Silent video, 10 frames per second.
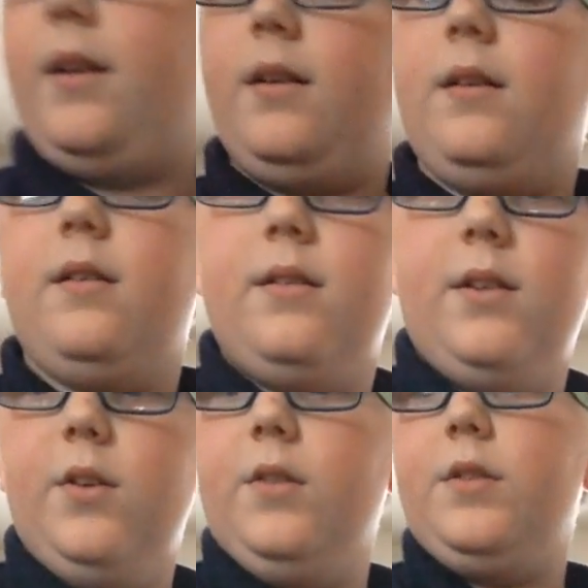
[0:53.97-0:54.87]
I
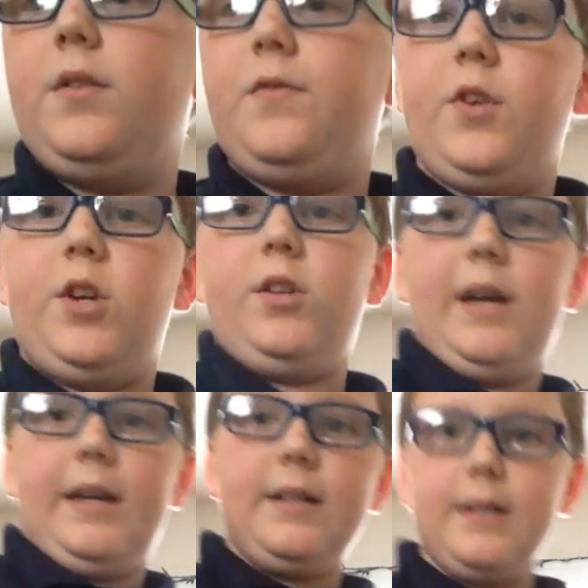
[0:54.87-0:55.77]
use
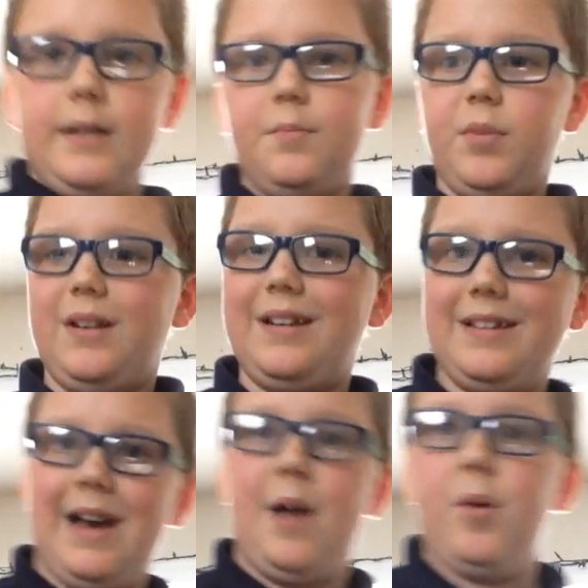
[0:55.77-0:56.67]
for like
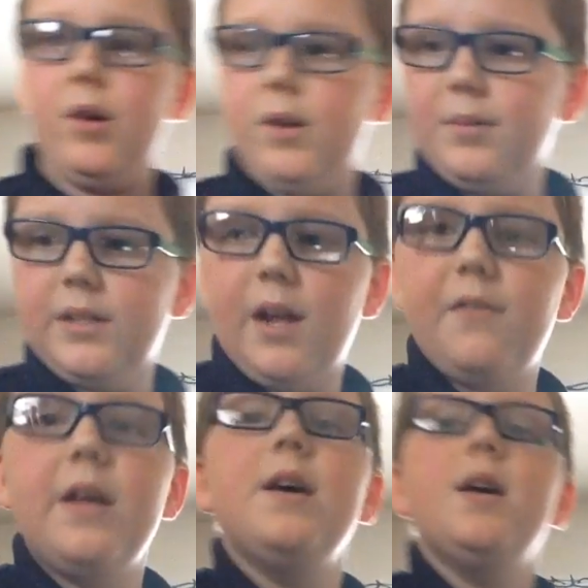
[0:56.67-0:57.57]
putting the iPod up
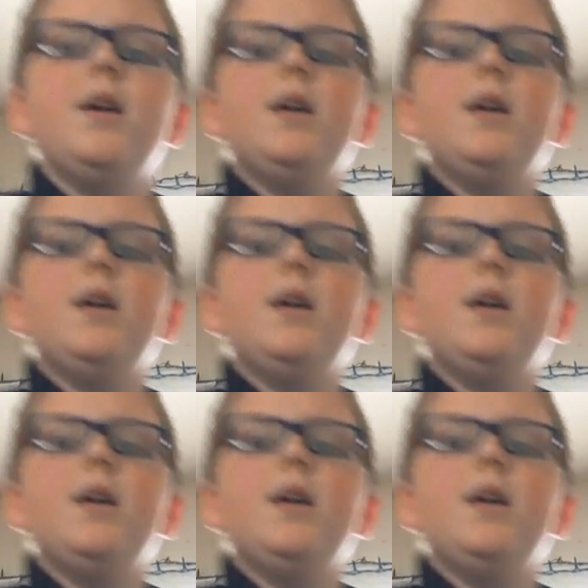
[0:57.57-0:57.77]
and stuff.